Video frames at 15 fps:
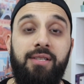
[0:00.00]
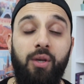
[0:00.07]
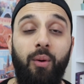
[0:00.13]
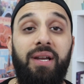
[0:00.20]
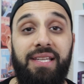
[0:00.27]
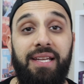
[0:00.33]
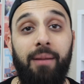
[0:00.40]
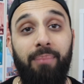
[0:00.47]
So
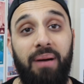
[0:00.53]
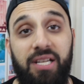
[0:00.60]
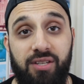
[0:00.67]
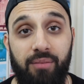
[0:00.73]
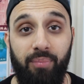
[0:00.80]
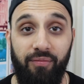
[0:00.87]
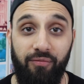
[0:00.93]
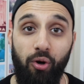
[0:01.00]
I did a bunch
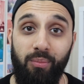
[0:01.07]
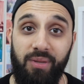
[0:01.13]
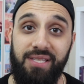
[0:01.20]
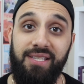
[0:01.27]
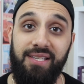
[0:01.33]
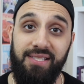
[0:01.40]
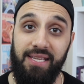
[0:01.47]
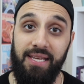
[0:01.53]
of
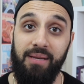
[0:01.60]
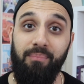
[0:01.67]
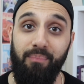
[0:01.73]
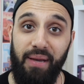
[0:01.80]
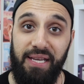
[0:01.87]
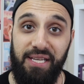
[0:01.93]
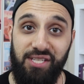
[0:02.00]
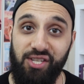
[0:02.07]
performances in
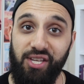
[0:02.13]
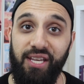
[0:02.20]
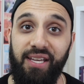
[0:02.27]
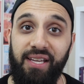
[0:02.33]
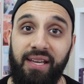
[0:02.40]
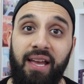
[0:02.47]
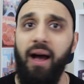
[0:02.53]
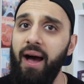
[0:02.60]

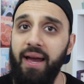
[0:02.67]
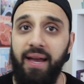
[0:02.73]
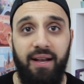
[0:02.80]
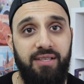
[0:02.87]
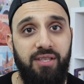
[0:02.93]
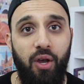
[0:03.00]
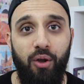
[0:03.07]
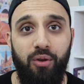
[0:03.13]
Beijing. I
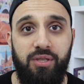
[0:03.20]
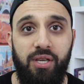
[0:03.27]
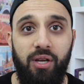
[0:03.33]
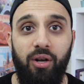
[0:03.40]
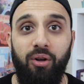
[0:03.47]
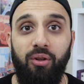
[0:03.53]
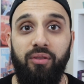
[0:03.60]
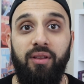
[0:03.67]
asked the
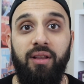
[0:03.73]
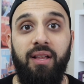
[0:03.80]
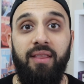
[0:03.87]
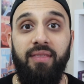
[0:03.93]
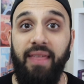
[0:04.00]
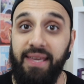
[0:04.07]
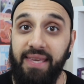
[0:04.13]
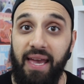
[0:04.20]
hotel.
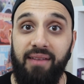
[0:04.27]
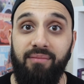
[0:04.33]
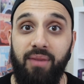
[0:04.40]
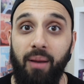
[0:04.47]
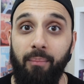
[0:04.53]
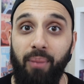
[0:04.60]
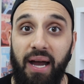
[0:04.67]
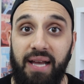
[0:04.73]
They gave me
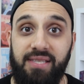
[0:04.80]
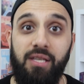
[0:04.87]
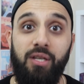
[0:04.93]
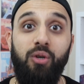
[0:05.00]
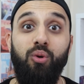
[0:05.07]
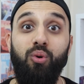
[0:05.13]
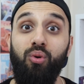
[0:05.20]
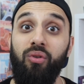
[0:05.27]
a
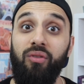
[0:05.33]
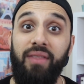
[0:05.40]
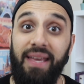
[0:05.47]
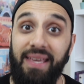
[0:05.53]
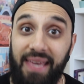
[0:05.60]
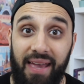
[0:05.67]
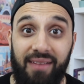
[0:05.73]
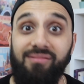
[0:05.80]
bicycle. They
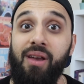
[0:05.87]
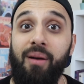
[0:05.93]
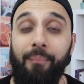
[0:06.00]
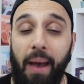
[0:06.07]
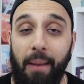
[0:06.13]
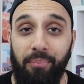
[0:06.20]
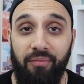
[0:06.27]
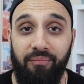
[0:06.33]
gave me a
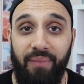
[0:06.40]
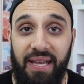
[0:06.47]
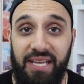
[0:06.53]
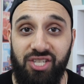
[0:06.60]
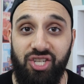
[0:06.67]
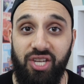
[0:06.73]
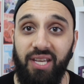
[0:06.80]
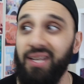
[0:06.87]
map of
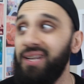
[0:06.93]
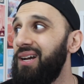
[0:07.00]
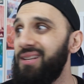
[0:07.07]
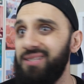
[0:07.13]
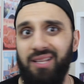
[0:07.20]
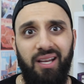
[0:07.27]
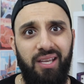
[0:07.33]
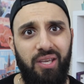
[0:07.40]
Beijing. I
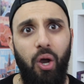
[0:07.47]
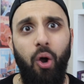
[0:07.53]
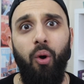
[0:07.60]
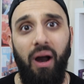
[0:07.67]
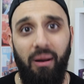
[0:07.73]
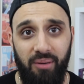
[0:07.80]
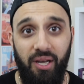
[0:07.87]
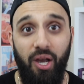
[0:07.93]
was like, yo,
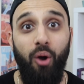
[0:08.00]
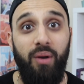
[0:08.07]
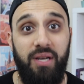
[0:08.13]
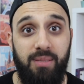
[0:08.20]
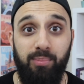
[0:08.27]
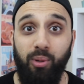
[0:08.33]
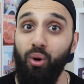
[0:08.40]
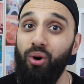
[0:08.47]
I'm gonna go
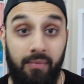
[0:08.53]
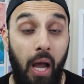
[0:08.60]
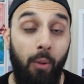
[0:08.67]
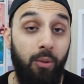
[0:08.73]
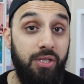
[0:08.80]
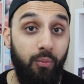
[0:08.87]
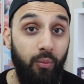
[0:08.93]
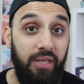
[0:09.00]
explore. I
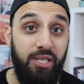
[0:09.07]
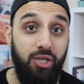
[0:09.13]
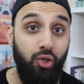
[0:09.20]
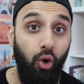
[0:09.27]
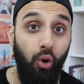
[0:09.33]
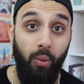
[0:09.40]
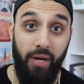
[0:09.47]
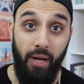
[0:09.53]
wasn't really
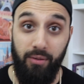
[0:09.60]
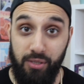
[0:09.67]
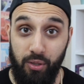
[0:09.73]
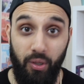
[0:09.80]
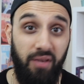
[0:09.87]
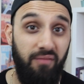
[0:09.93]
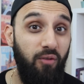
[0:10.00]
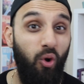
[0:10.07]
sure what I was
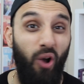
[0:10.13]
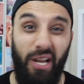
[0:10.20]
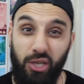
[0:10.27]
looking for.